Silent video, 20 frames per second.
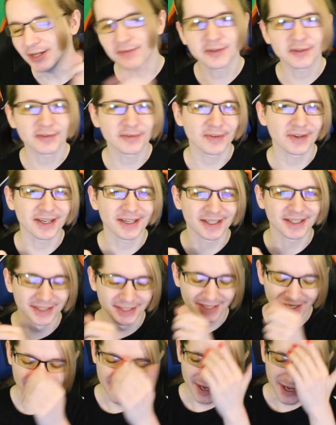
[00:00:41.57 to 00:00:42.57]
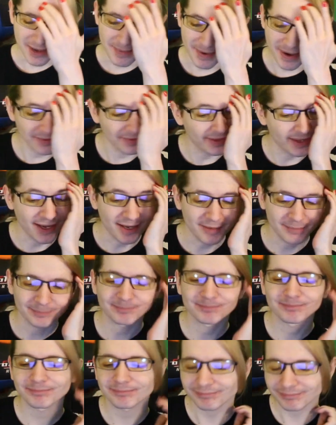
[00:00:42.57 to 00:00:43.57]
other thing about that
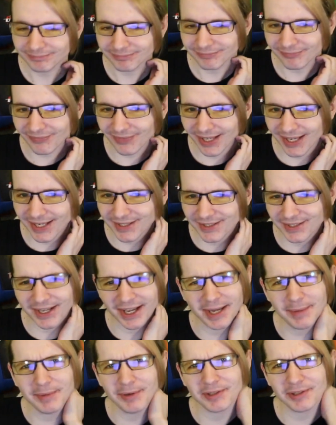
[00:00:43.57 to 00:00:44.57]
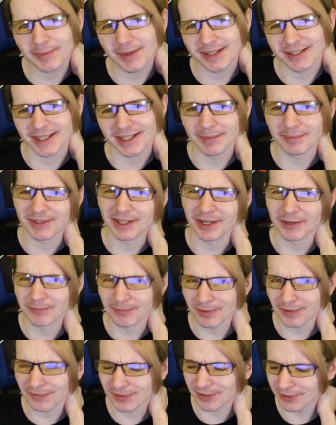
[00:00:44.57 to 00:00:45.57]
is that I'm going to be attempting a
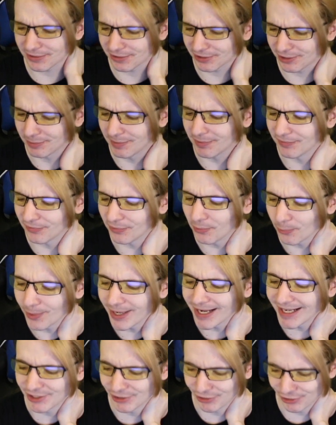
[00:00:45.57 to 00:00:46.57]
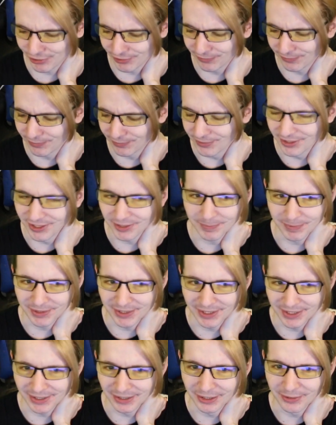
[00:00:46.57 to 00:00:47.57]
rough costume of the witch for this
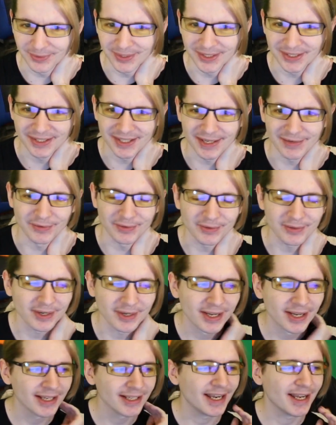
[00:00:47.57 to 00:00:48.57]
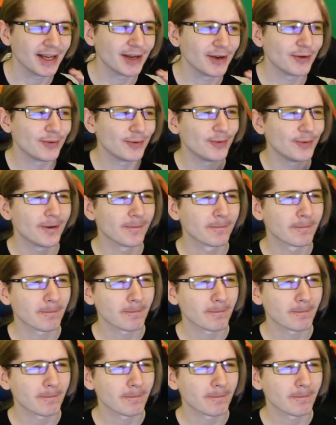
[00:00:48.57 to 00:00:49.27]
particular endeavor. Now,